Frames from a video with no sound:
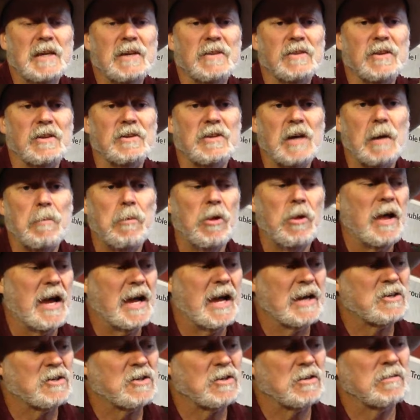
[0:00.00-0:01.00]
in the double
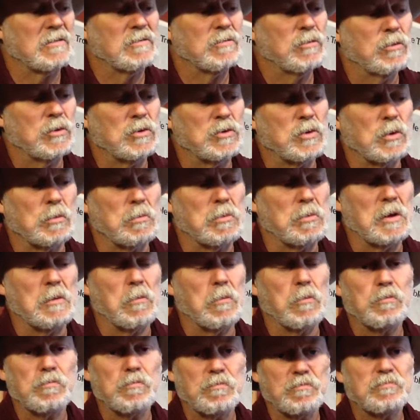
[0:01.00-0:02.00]
action, which would
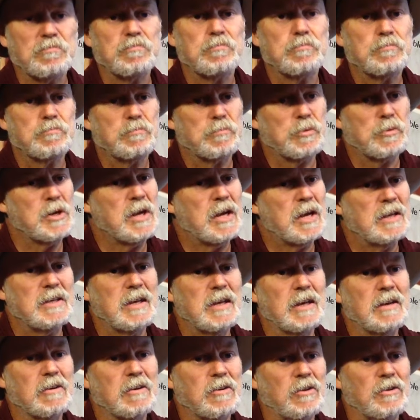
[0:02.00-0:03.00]
be pretty
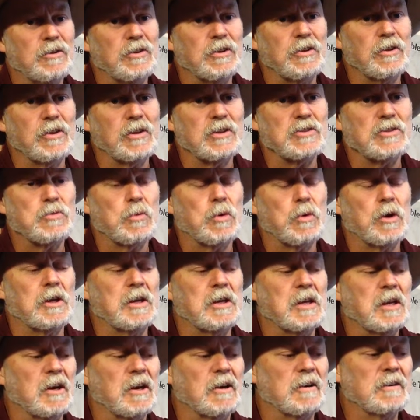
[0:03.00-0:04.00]
identical to this
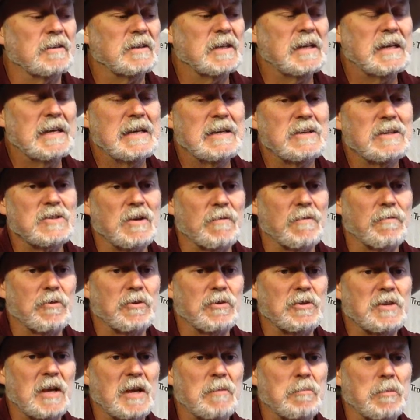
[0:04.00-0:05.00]
one here, except
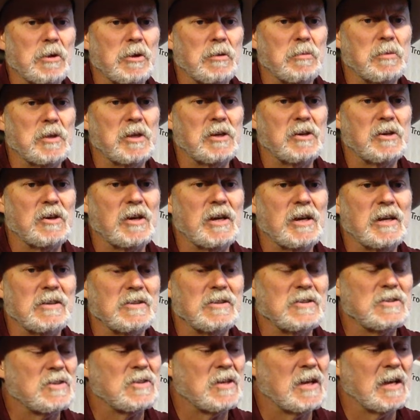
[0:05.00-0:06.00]
for 10 millimeter
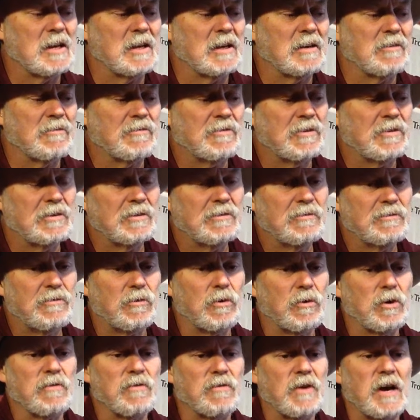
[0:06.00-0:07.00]
instead of
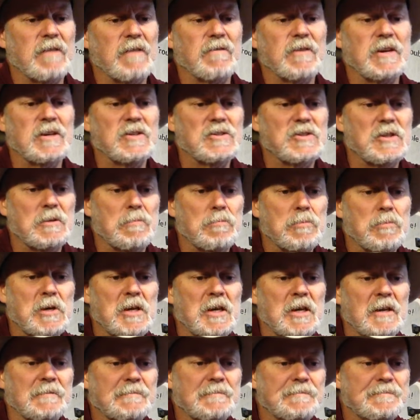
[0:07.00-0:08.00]
45
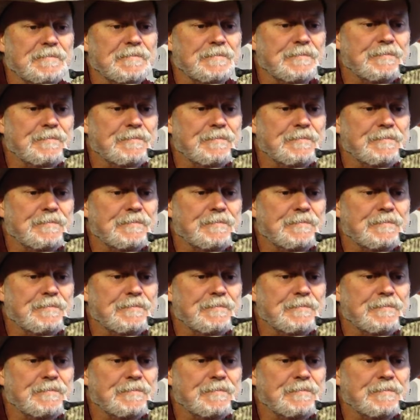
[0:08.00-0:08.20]
ACP.